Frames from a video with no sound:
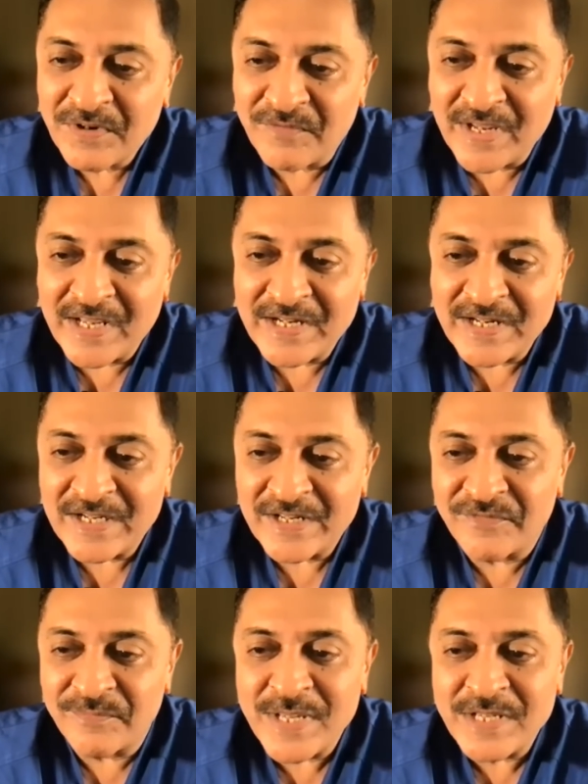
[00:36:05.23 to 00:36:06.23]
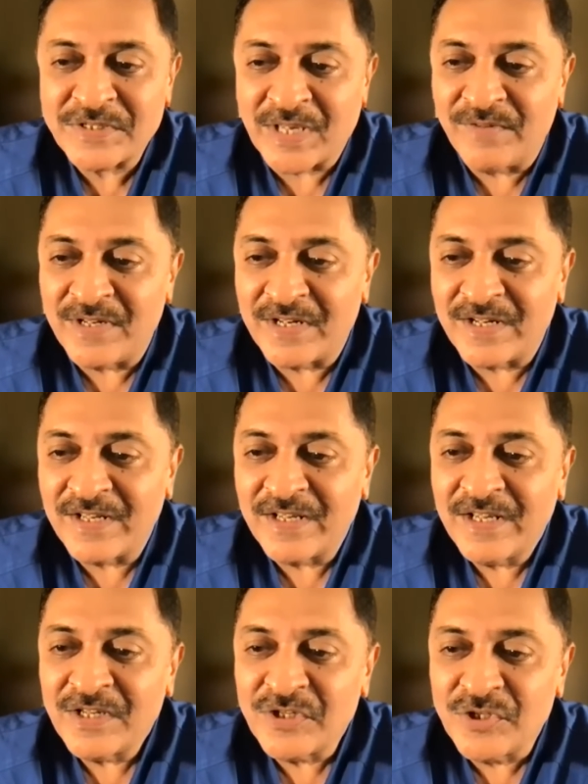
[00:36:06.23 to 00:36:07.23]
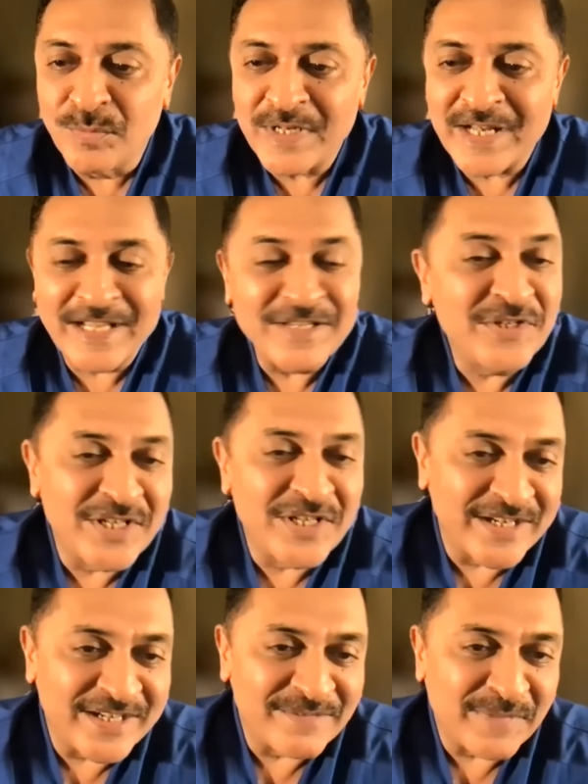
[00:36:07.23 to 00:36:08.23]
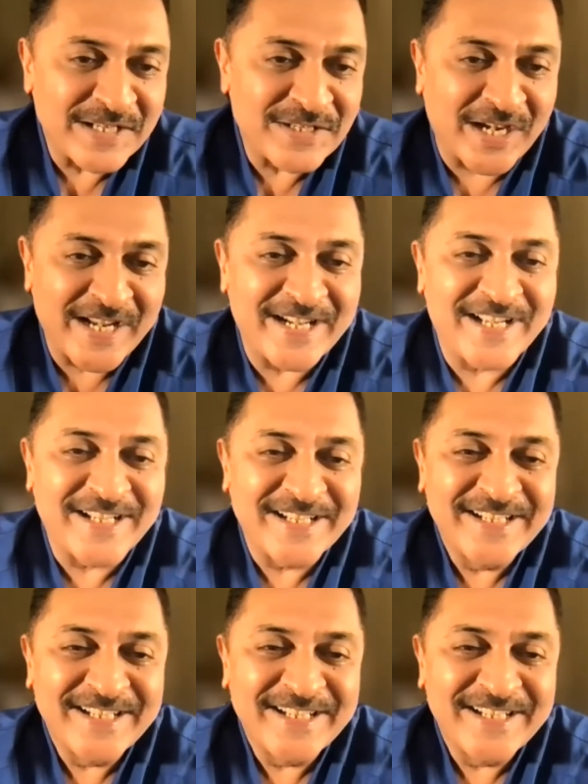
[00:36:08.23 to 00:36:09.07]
variant, if B7, human engineered by China?